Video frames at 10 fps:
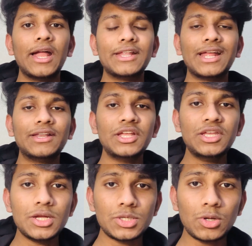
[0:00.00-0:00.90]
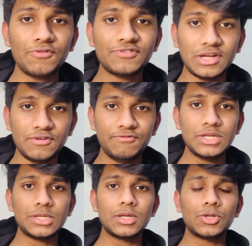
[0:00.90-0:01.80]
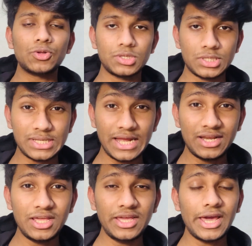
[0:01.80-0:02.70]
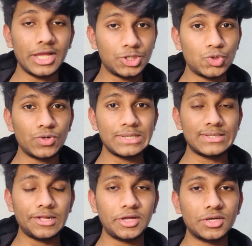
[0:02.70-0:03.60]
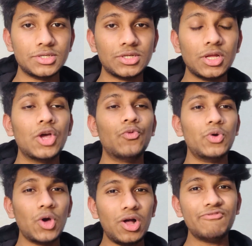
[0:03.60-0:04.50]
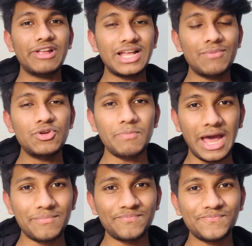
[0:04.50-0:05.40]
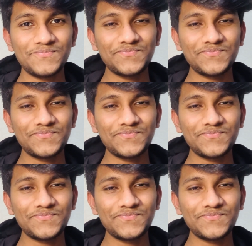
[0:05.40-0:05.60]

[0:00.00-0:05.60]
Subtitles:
13 years of service to the society and students like us. We all welcome you, ma'am.